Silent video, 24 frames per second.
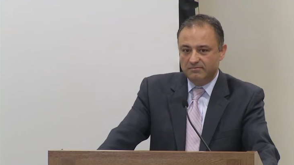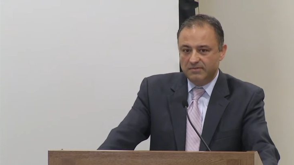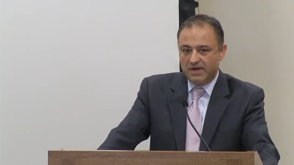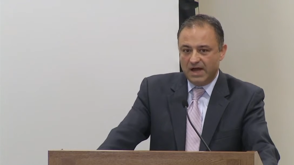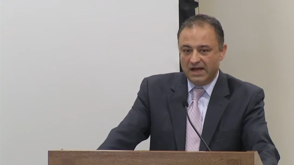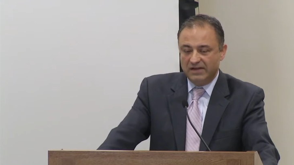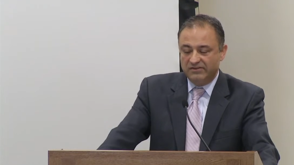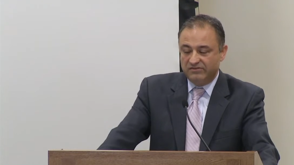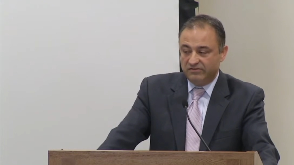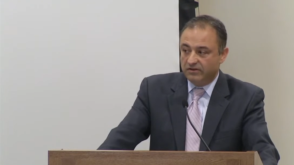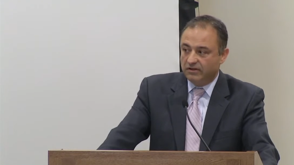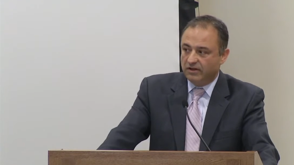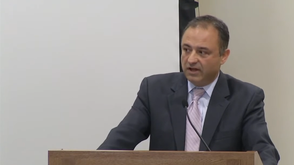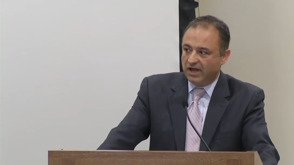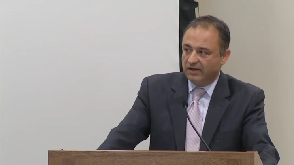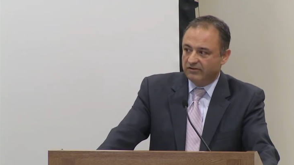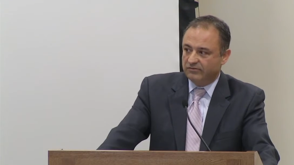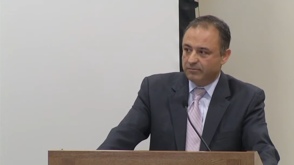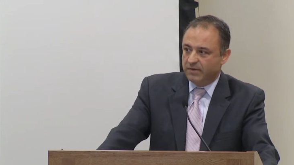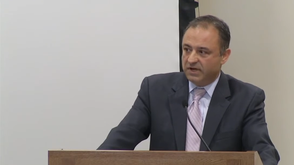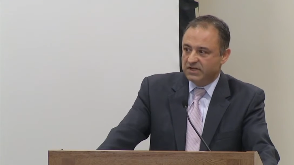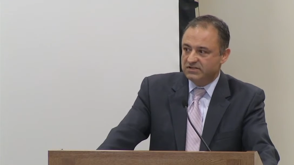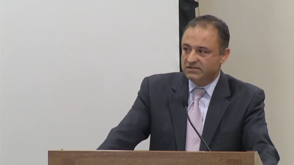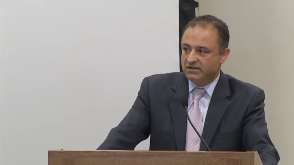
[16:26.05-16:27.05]
I still
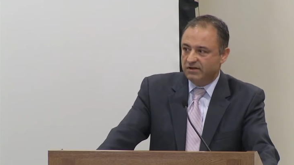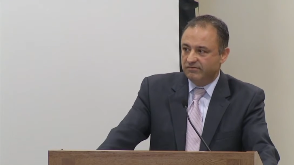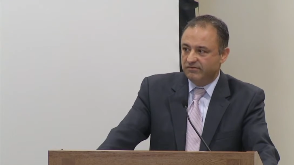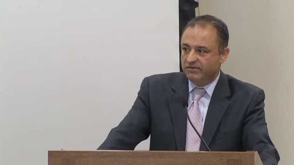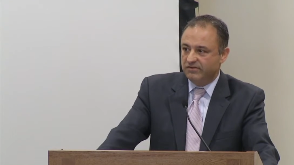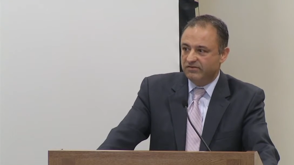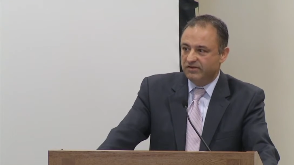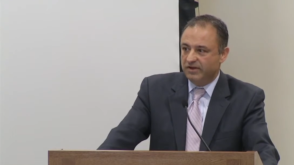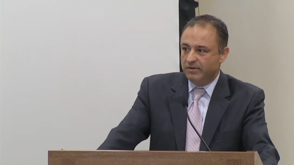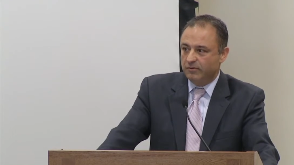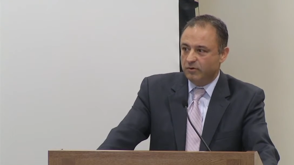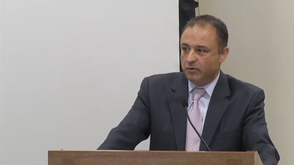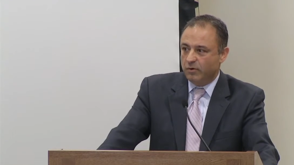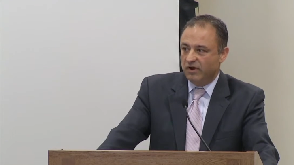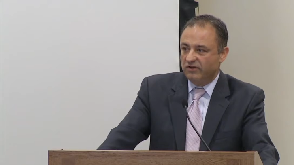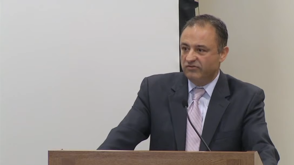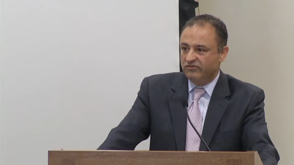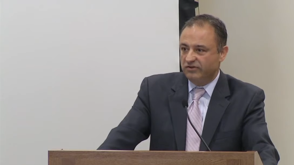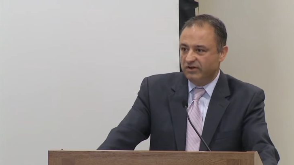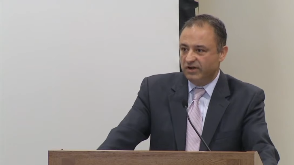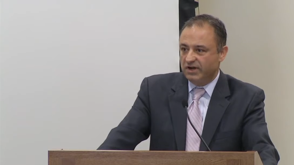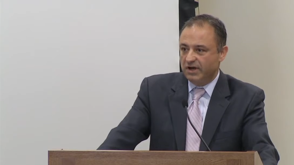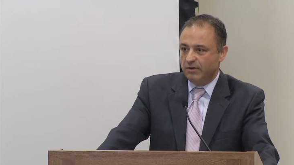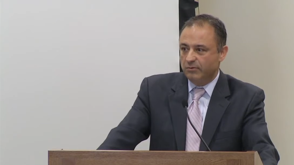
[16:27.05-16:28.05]
ask myself the same
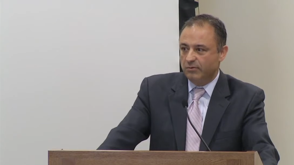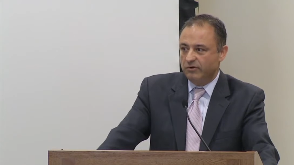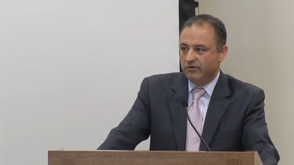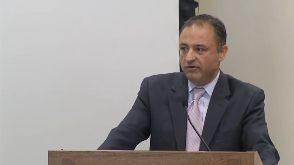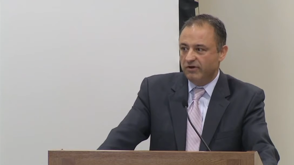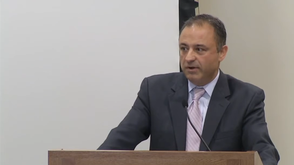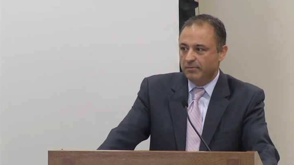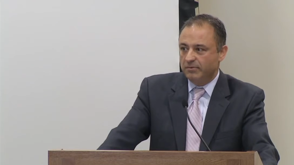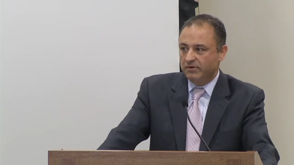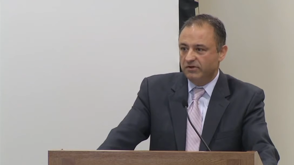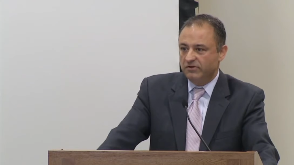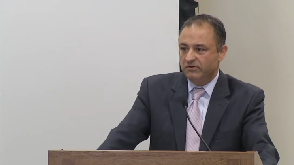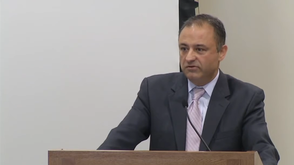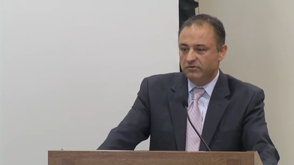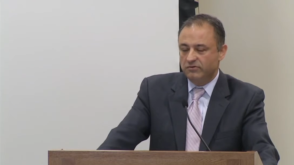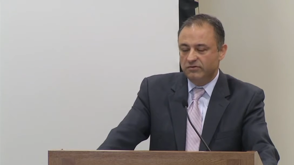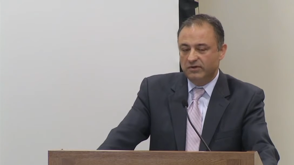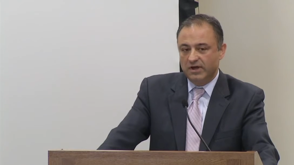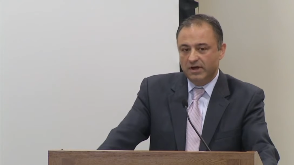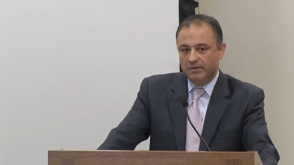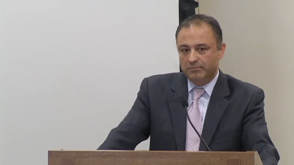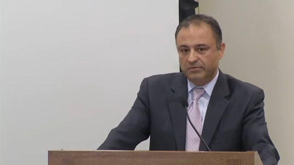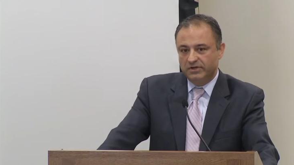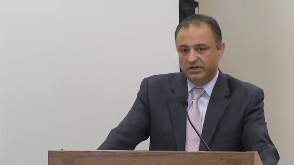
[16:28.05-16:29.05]
question, how we were able to do
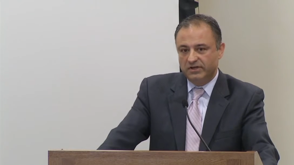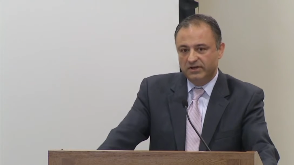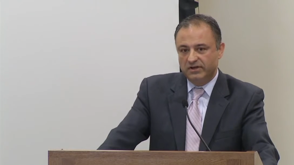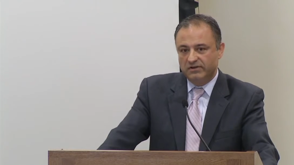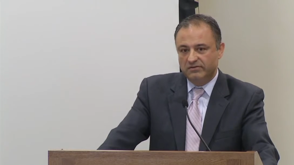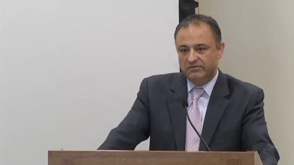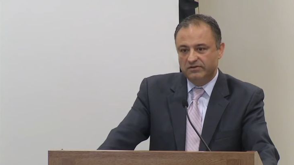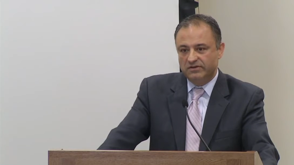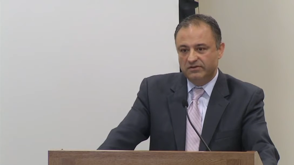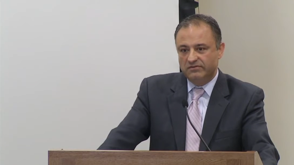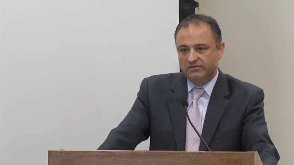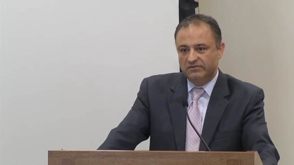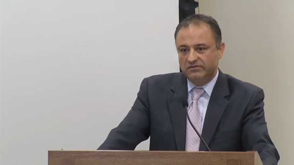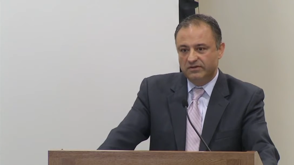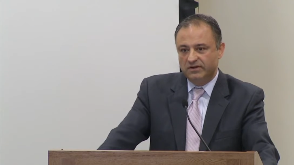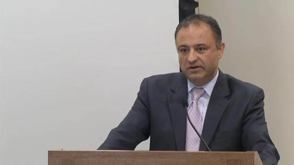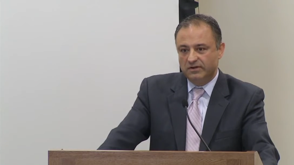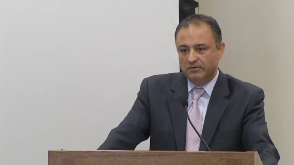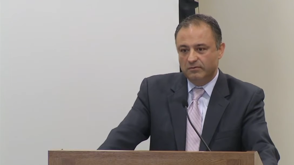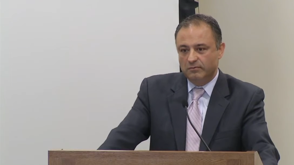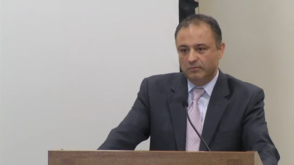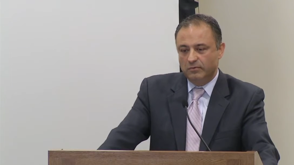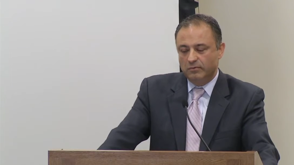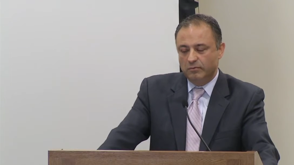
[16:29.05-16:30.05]
that, because it's
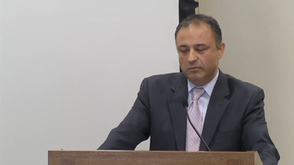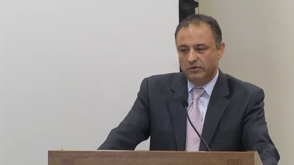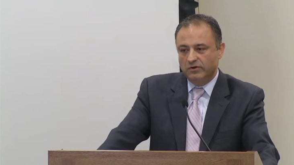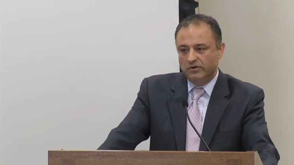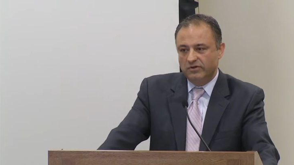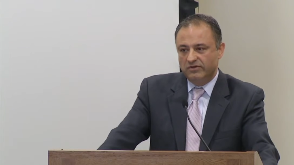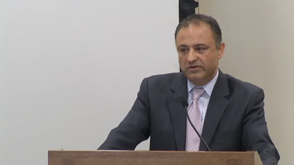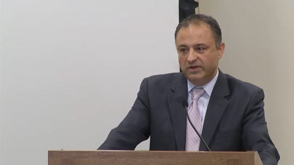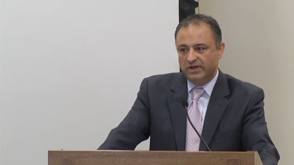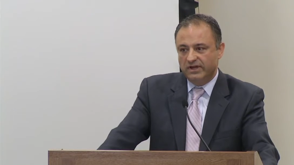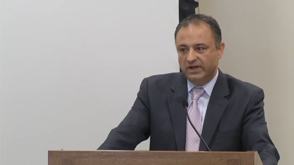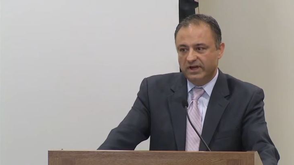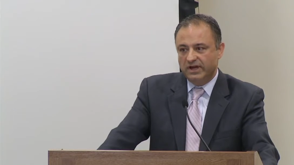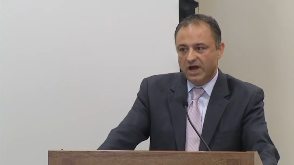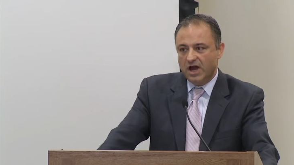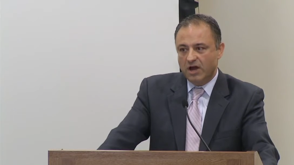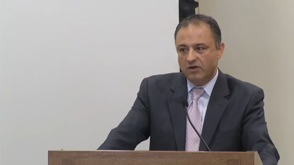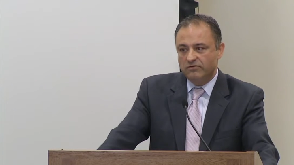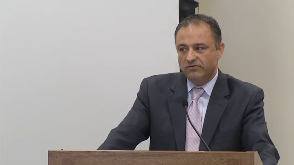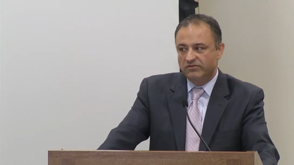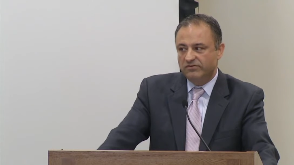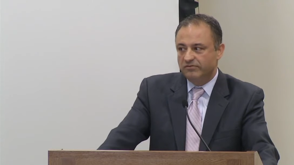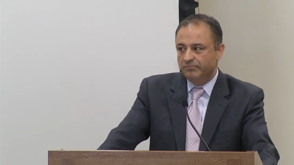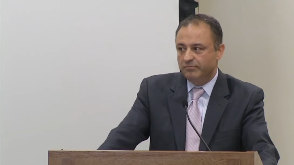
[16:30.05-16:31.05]
when you're thinking
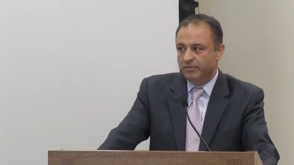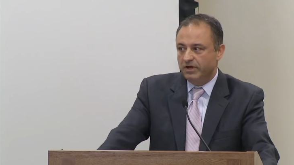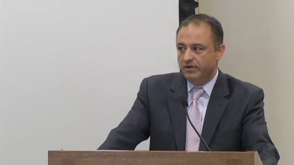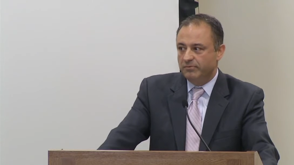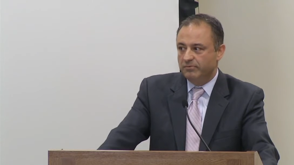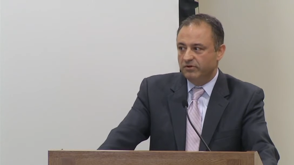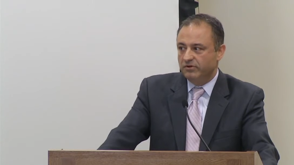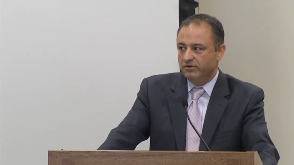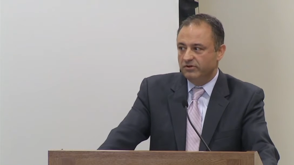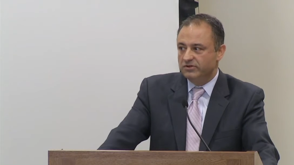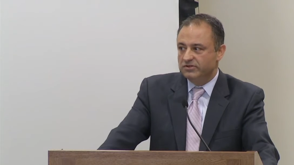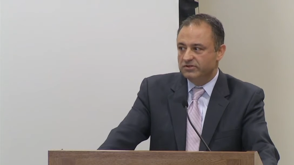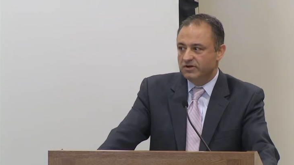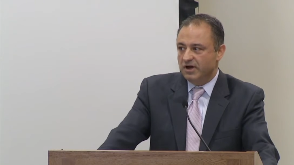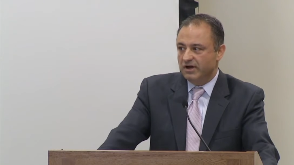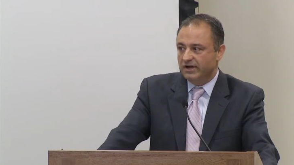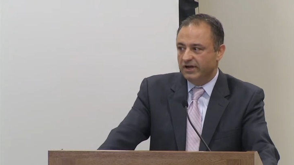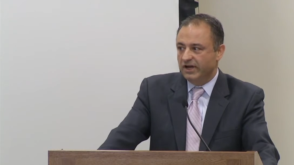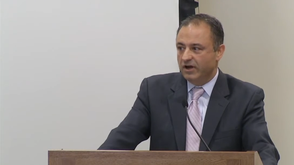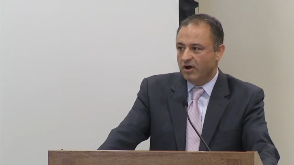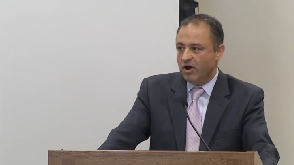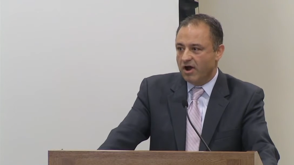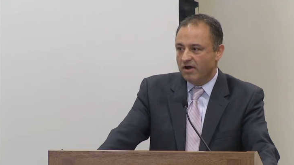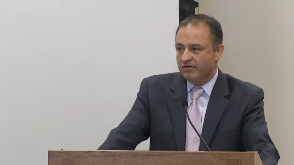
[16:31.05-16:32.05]
hundreds of people, you're
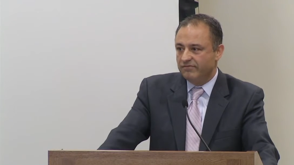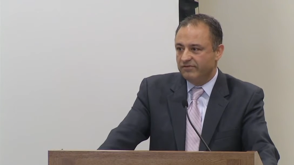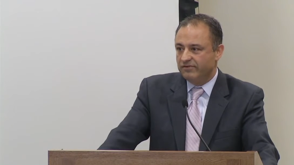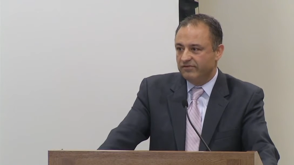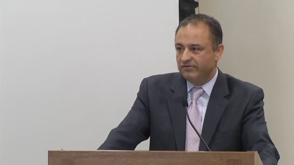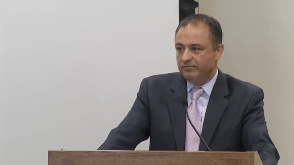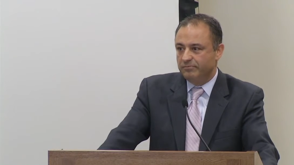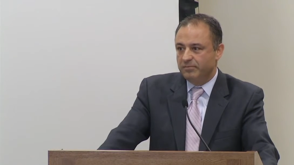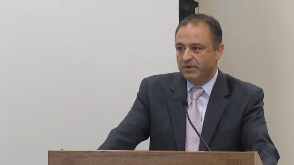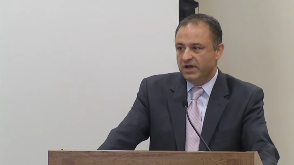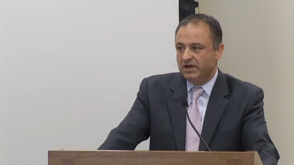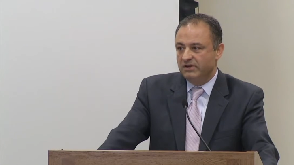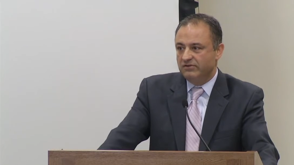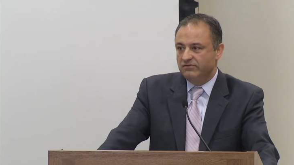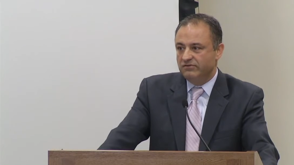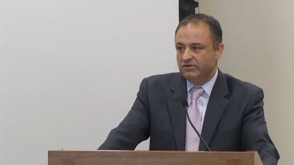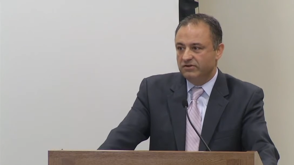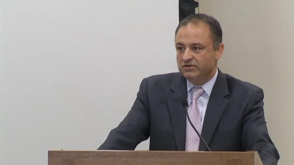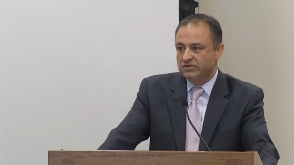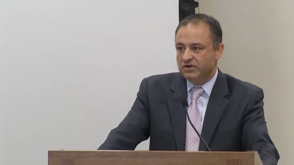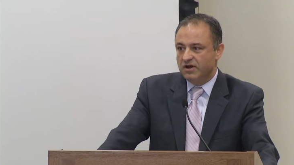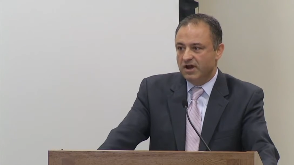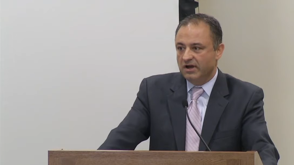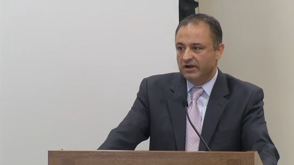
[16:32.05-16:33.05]
talking office space,
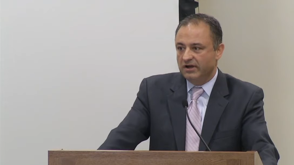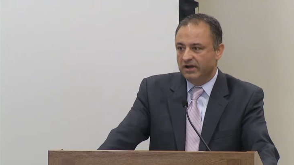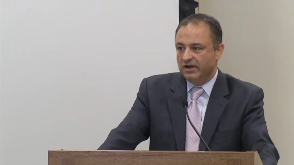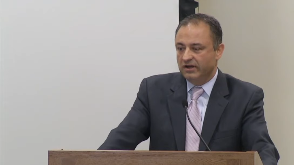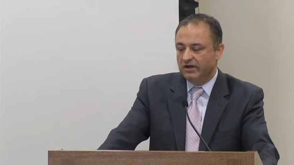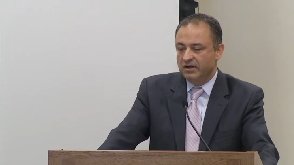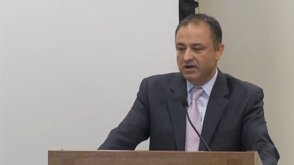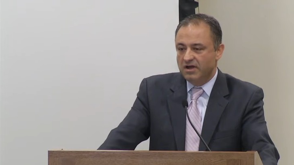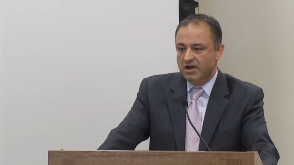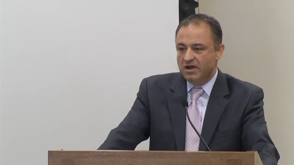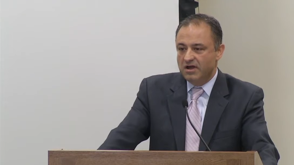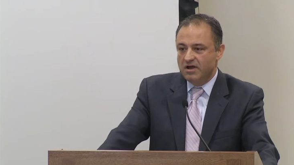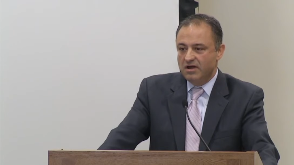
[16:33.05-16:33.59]
you're talking